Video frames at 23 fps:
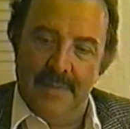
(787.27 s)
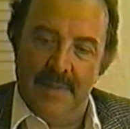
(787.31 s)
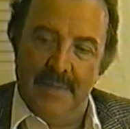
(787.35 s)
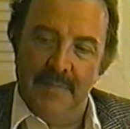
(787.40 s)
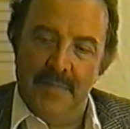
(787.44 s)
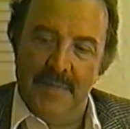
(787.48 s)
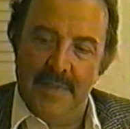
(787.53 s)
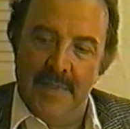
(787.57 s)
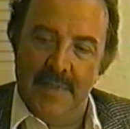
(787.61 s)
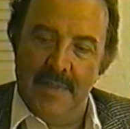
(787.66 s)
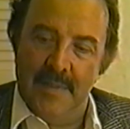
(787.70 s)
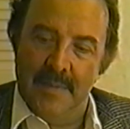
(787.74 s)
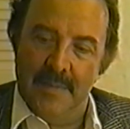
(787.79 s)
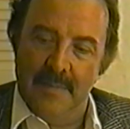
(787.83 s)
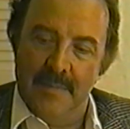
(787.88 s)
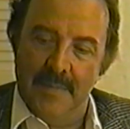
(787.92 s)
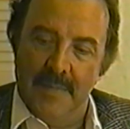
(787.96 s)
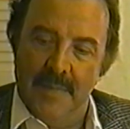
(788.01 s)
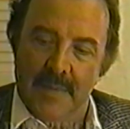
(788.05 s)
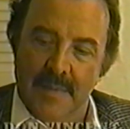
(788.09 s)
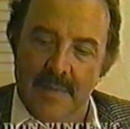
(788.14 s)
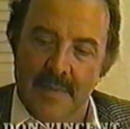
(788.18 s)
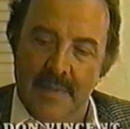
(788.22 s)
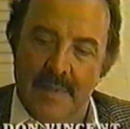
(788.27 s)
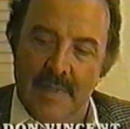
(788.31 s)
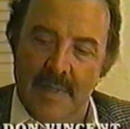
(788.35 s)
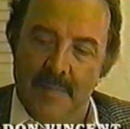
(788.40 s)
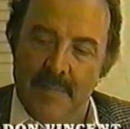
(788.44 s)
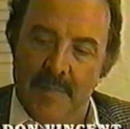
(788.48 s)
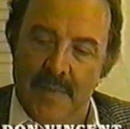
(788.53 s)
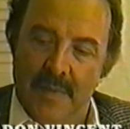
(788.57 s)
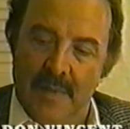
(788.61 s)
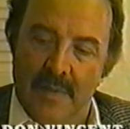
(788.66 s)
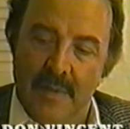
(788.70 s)
seen him
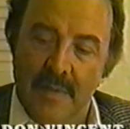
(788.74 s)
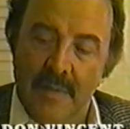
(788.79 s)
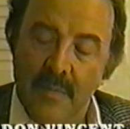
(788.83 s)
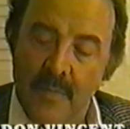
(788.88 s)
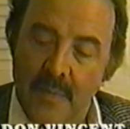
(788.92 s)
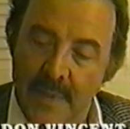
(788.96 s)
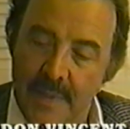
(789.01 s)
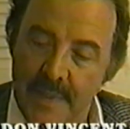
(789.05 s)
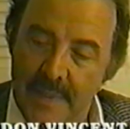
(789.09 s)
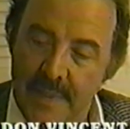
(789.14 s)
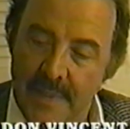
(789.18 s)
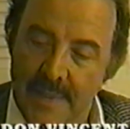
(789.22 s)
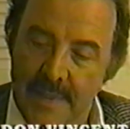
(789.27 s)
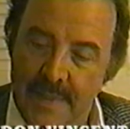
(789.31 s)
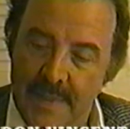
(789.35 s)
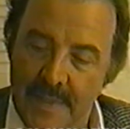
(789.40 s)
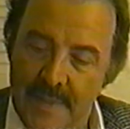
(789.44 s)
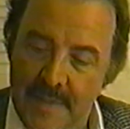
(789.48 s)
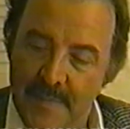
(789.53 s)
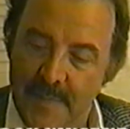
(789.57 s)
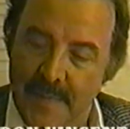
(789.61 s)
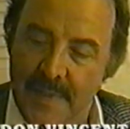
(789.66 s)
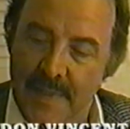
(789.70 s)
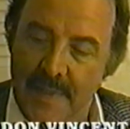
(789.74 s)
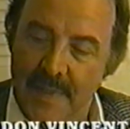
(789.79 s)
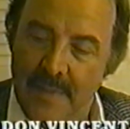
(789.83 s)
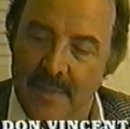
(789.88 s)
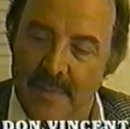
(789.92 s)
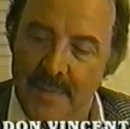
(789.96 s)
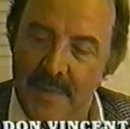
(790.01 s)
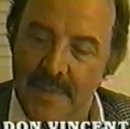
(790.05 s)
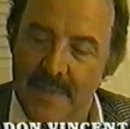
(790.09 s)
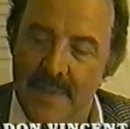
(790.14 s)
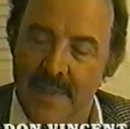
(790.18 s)
come a long way, I guess, but he
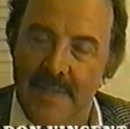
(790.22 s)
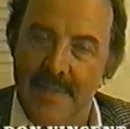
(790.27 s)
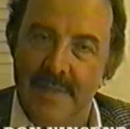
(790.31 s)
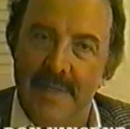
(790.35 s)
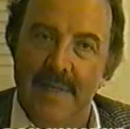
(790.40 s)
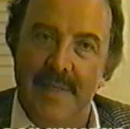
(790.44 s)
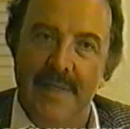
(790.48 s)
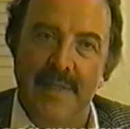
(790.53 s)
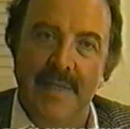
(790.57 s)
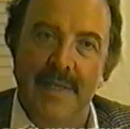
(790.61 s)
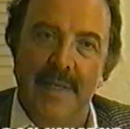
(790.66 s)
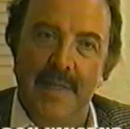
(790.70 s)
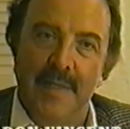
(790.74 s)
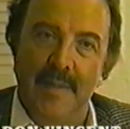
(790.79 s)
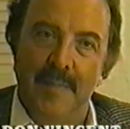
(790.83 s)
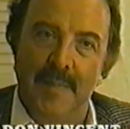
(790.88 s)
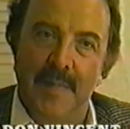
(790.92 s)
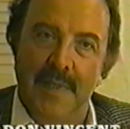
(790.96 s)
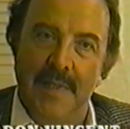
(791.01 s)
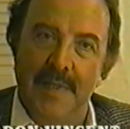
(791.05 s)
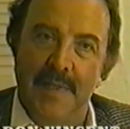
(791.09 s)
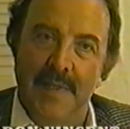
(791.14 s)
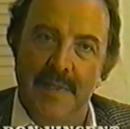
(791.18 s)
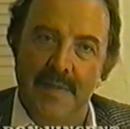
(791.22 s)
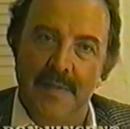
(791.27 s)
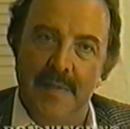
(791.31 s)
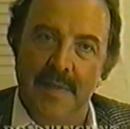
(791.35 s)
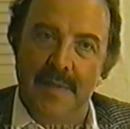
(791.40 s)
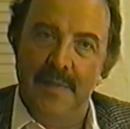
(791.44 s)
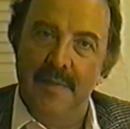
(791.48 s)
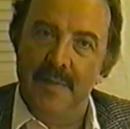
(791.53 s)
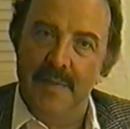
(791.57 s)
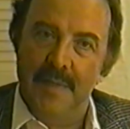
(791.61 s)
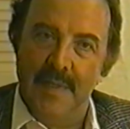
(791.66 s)
always had that innate ability to
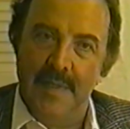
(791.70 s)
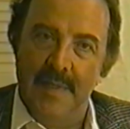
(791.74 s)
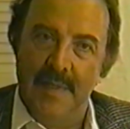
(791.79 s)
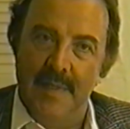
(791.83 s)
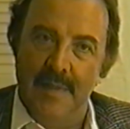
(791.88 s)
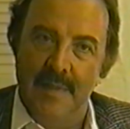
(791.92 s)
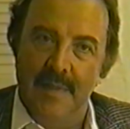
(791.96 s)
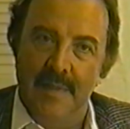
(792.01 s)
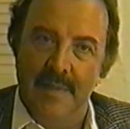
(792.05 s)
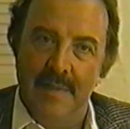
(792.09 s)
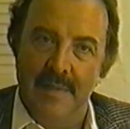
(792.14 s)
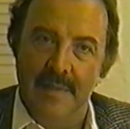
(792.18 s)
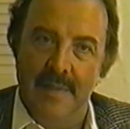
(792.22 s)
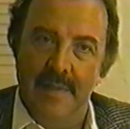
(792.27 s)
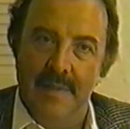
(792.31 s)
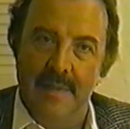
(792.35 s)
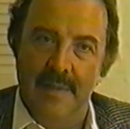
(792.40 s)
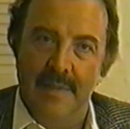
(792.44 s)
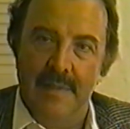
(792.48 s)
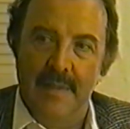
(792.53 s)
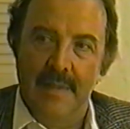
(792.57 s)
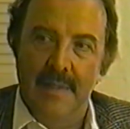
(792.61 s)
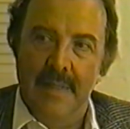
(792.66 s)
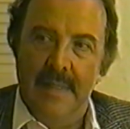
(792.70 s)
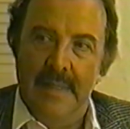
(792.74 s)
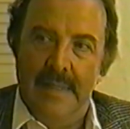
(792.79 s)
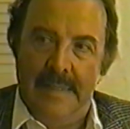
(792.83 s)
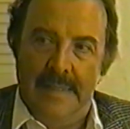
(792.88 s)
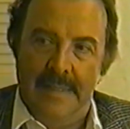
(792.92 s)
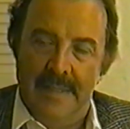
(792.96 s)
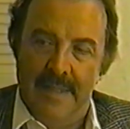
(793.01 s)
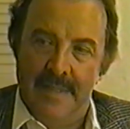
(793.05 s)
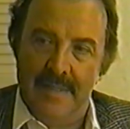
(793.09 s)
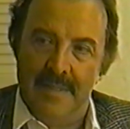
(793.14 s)
entertain, and
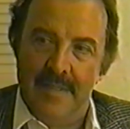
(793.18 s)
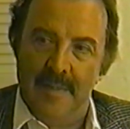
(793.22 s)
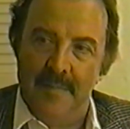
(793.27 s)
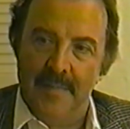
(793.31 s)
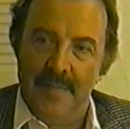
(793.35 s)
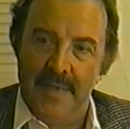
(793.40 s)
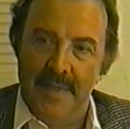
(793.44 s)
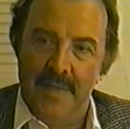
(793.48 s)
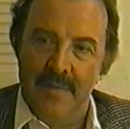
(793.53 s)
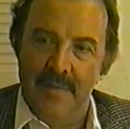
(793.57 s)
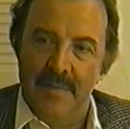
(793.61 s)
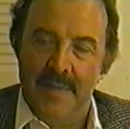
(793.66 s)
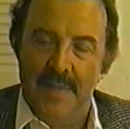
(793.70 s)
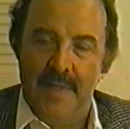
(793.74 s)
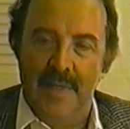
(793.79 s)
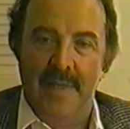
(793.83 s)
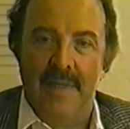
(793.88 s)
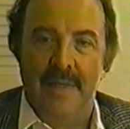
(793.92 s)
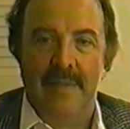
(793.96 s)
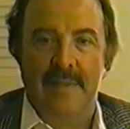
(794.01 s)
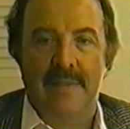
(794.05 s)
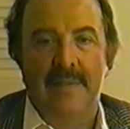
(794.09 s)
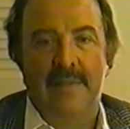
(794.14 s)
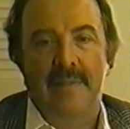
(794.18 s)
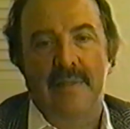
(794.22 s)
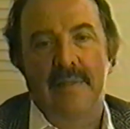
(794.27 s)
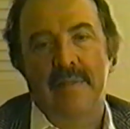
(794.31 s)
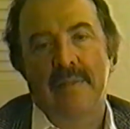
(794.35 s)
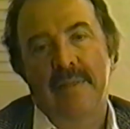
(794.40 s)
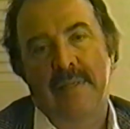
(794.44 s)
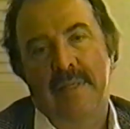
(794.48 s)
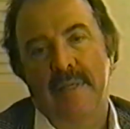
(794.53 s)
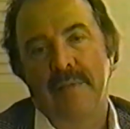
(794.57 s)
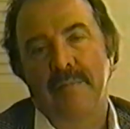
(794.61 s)
that's something you can't
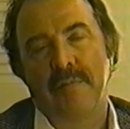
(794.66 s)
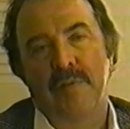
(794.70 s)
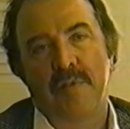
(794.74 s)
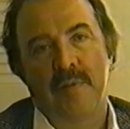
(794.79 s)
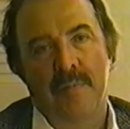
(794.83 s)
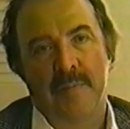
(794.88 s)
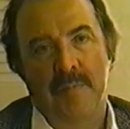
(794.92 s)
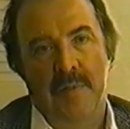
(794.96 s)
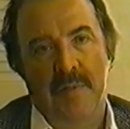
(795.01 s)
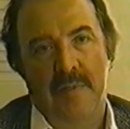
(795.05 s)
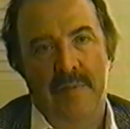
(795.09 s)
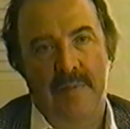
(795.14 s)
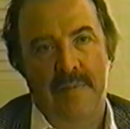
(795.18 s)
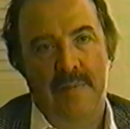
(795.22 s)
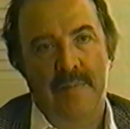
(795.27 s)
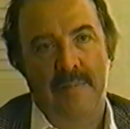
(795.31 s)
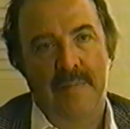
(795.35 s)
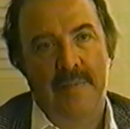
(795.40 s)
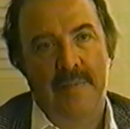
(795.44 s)
give to a person.